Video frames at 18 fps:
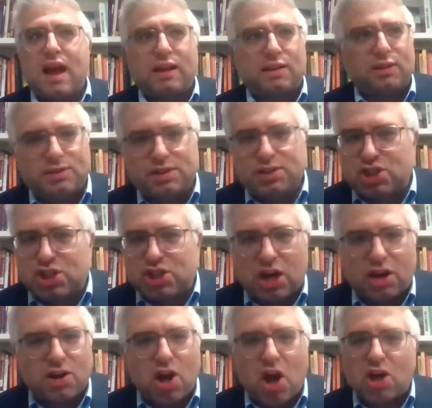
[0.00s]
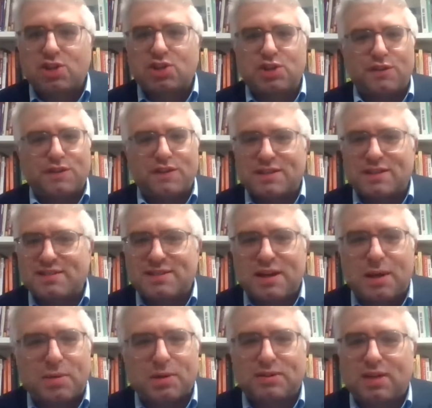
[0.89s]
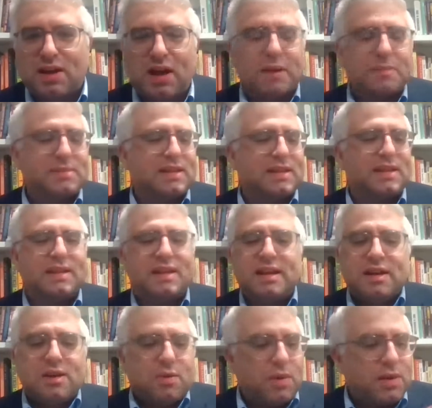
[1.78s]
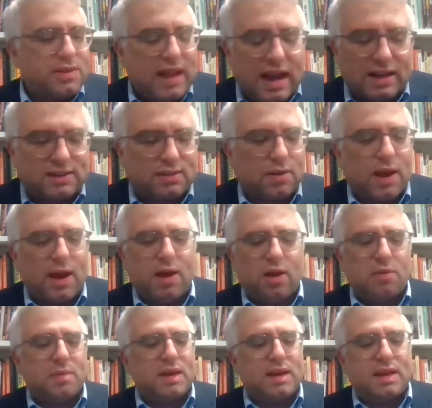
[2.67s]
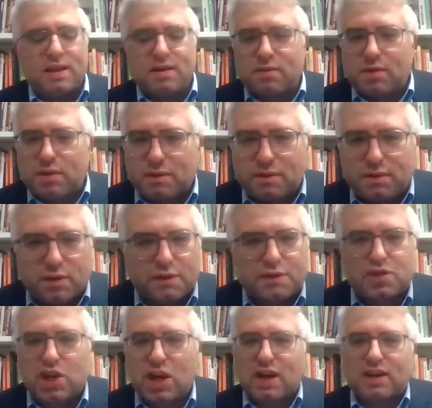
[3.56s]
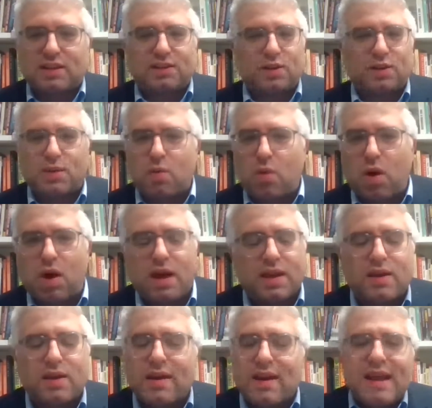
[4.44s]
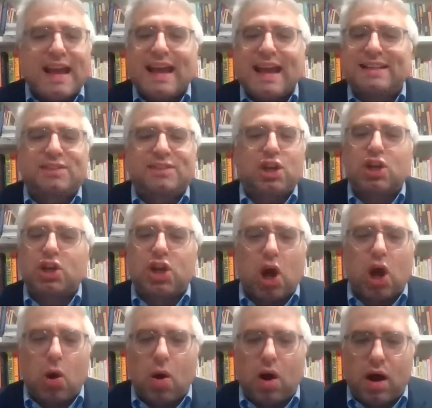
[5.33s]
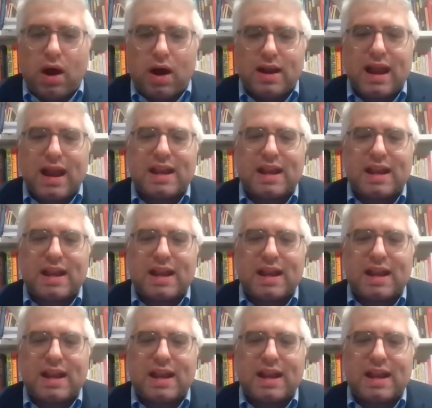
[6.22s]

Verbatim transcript: I learned in Shar in the summer times and with Dr. Elman and Rav, Rav Schechter and YU. It's going to go on